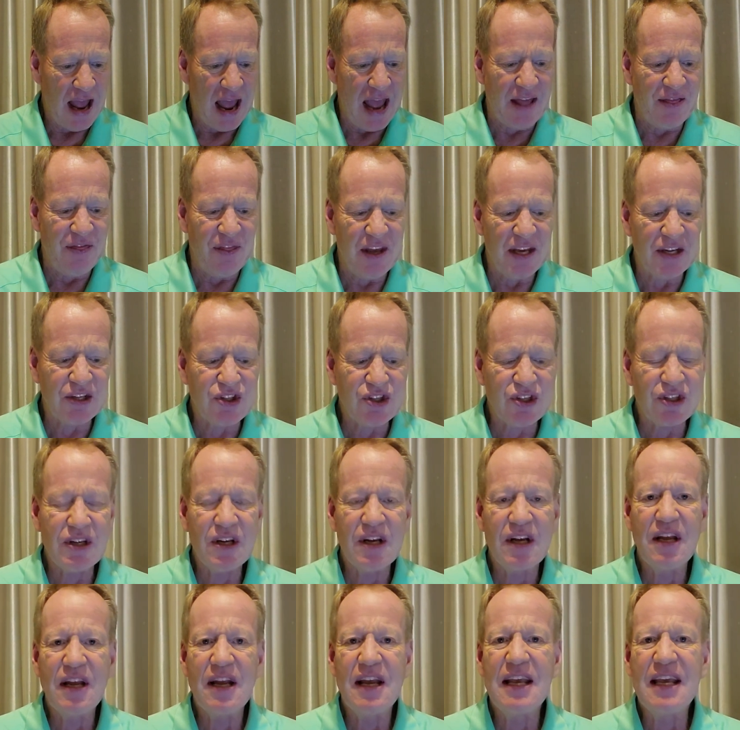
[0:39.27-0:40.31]
And
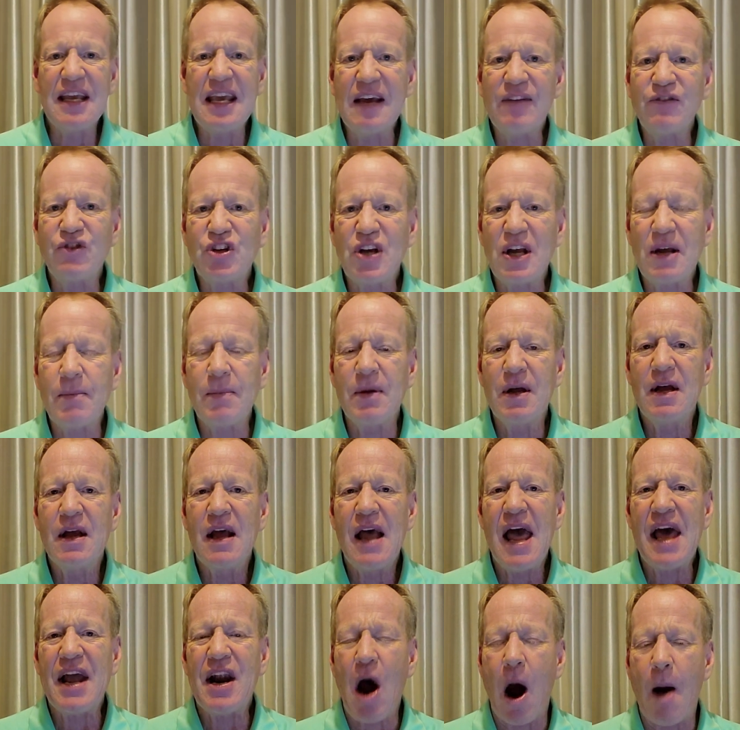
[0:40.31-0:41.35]
this gives him
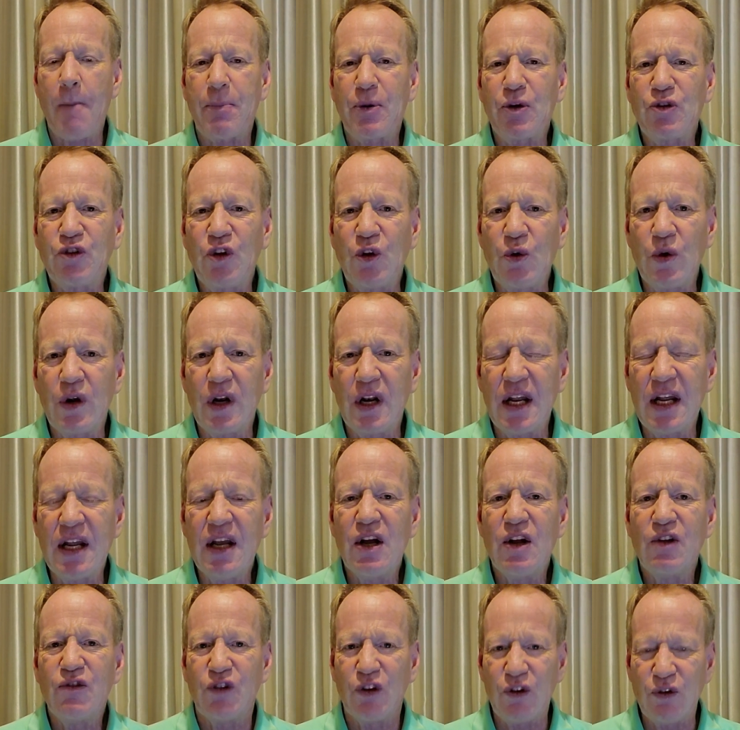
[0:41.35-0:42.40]
an
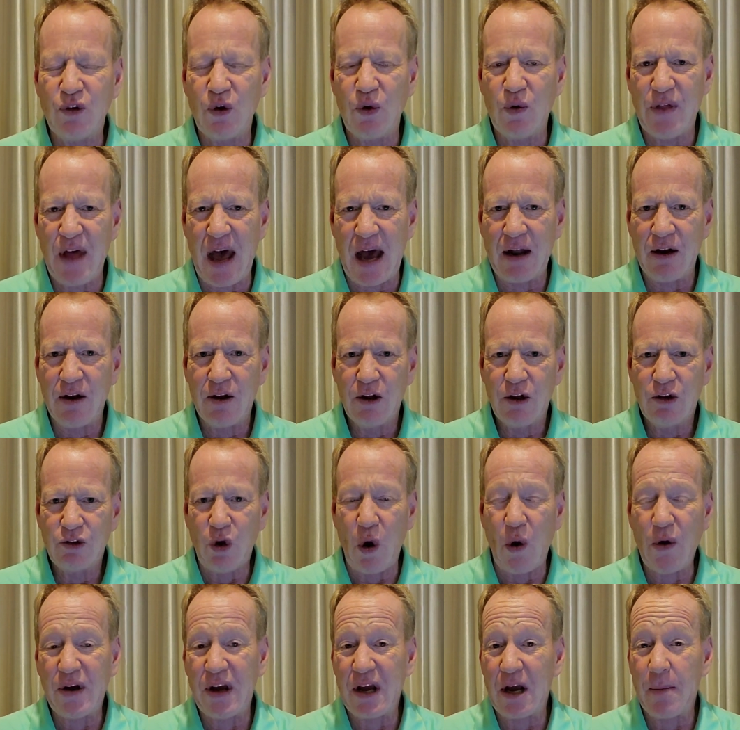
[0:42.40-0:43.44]
opportunity to do that.
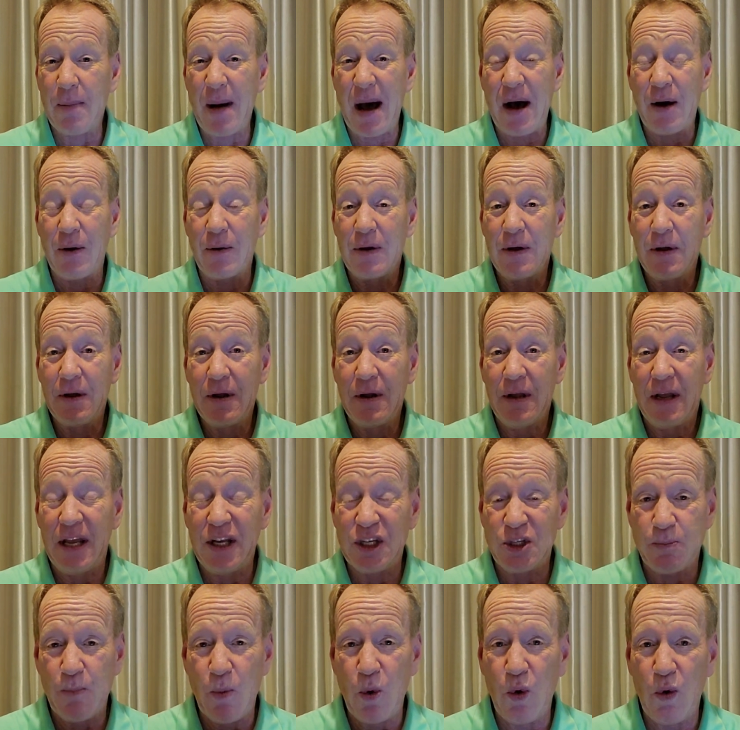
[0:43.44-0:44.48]
Talking about
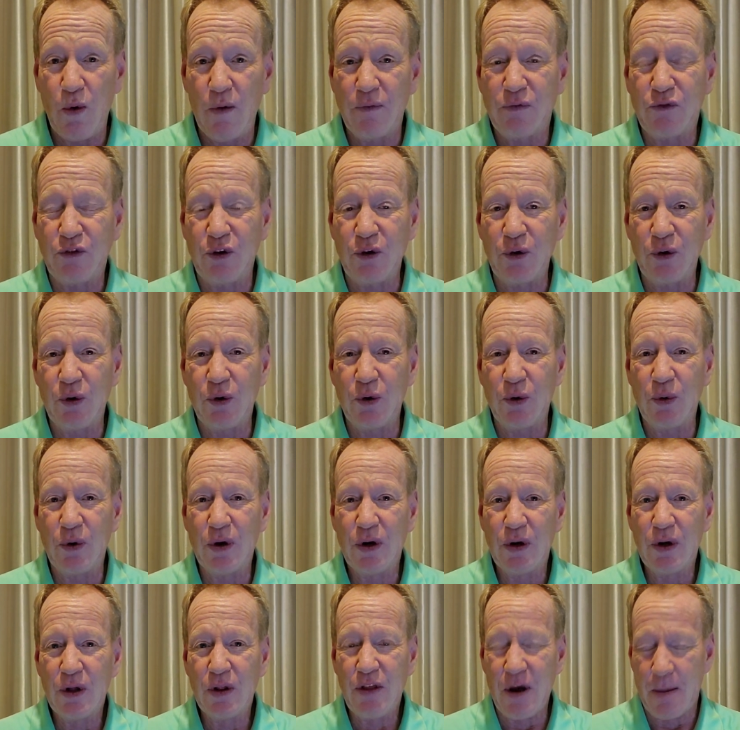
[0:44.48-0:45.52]
his move
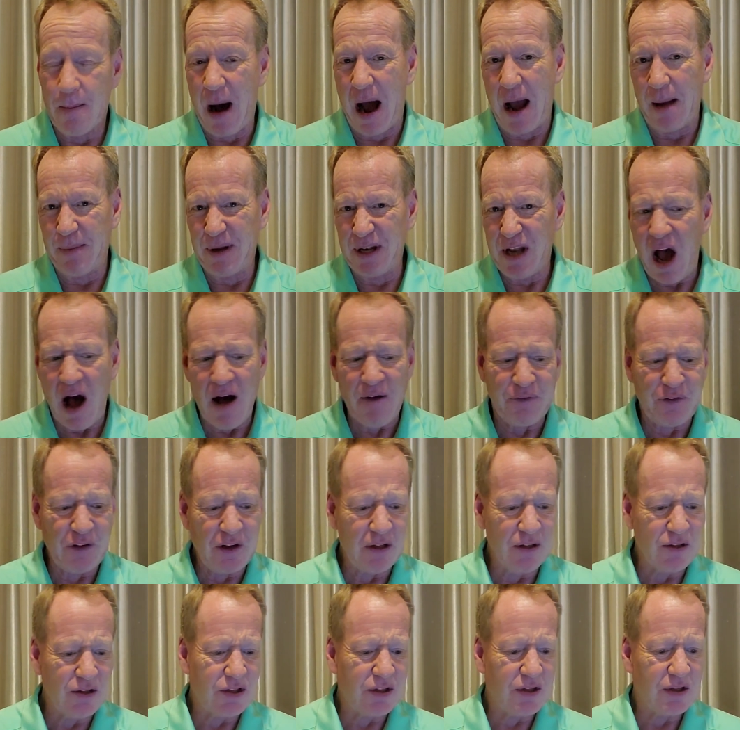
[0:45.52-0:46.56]
to the Miami
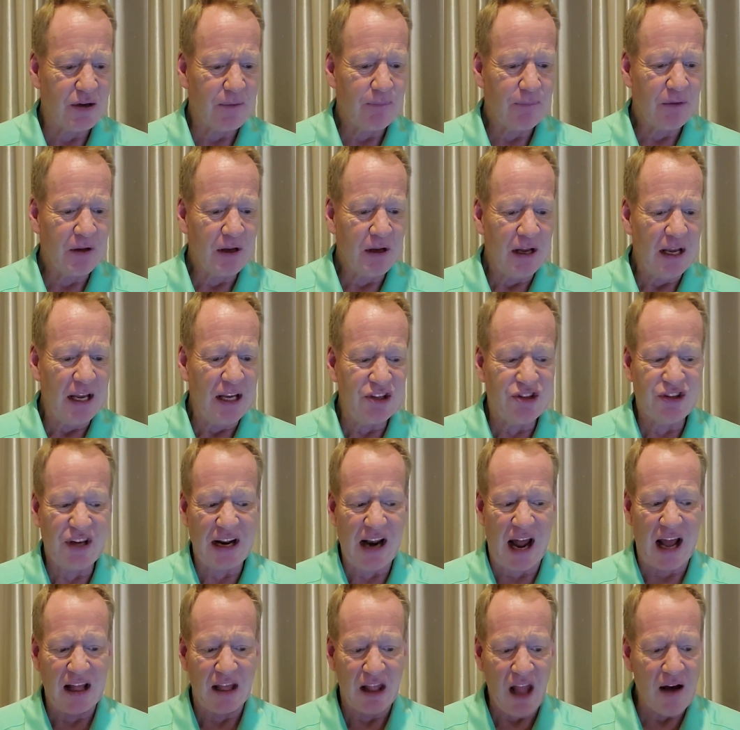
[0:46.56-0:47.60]
Dolphins, he
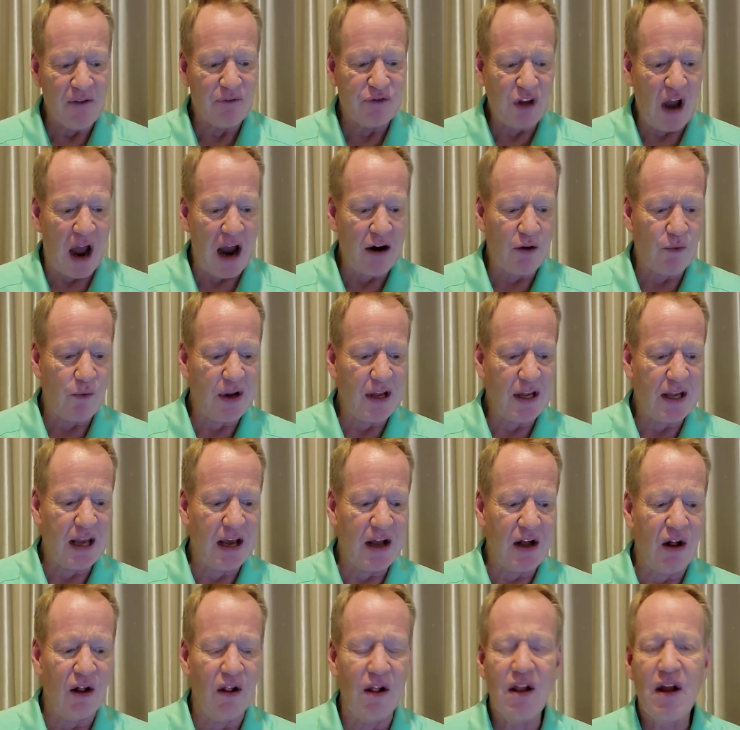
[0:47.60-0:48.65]
said, I love Tyreke
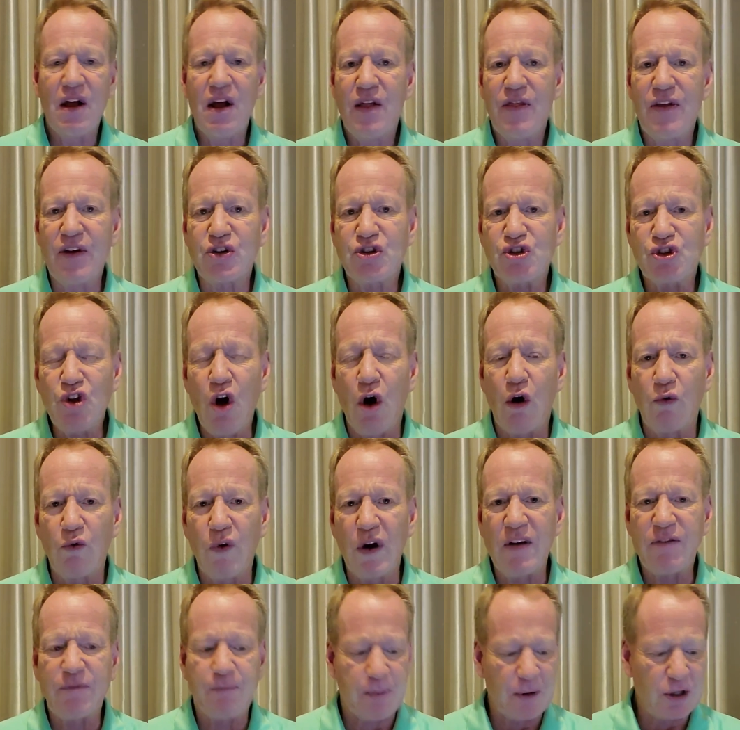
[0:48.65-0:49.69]
Hill. There's no
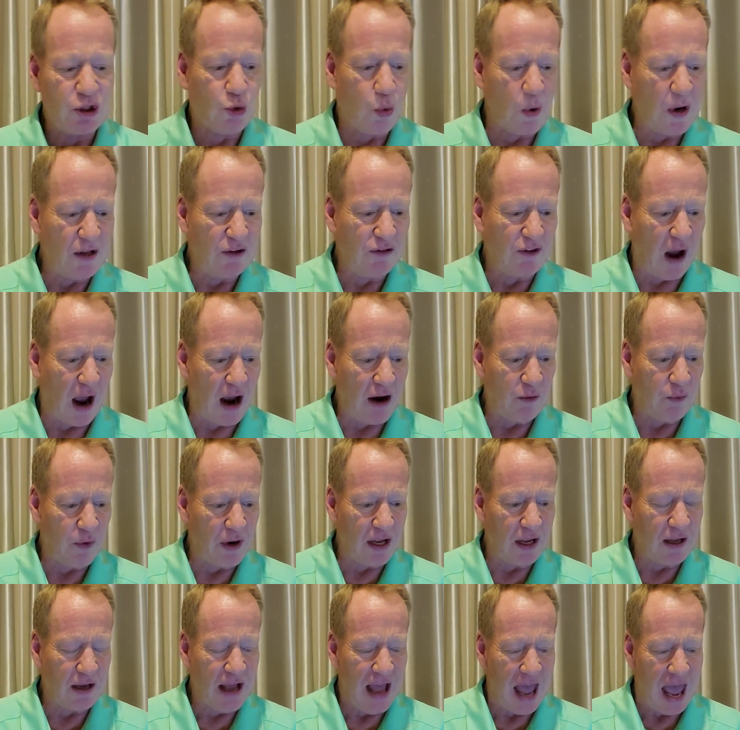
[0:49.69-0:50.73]
rift between
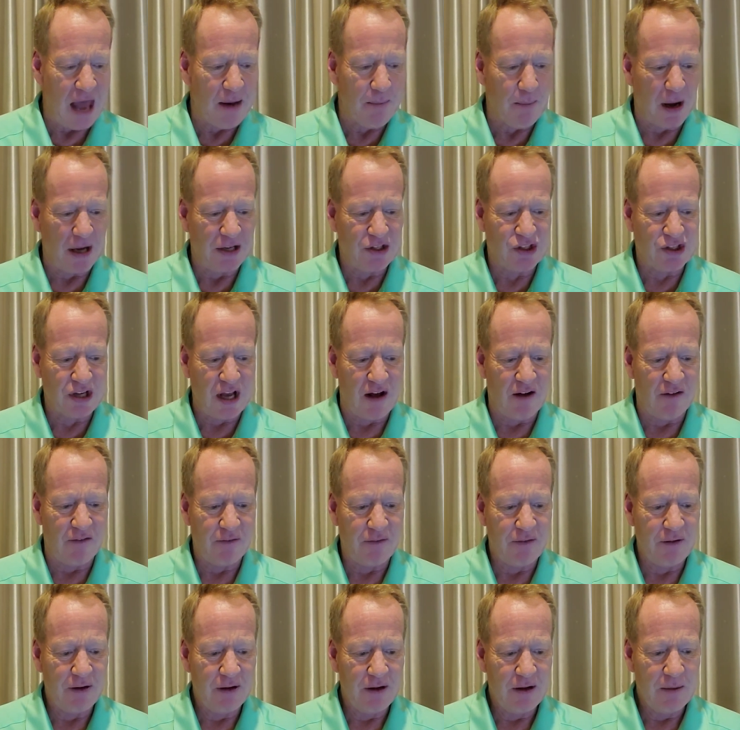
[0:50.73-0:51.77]
Tyreke and
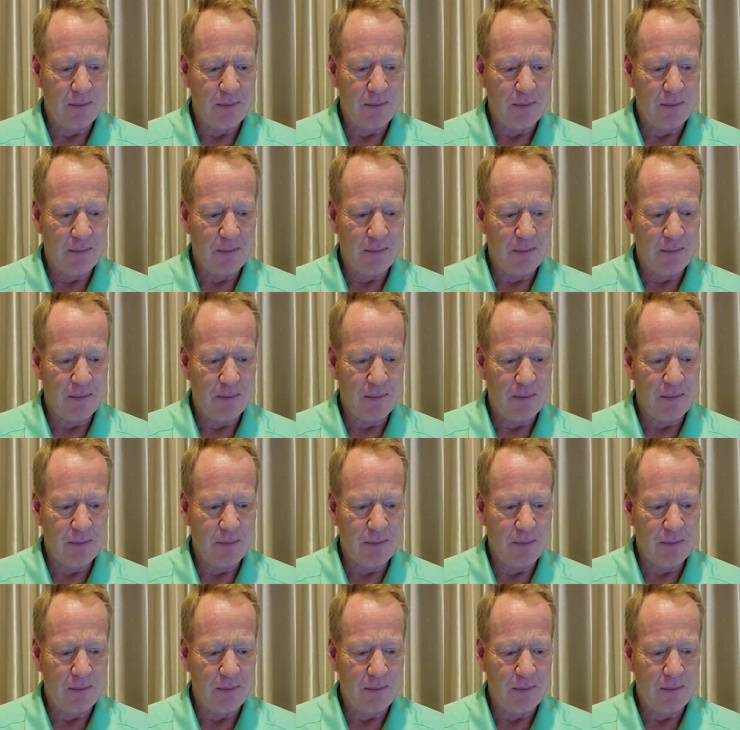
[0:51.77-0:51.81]
myself.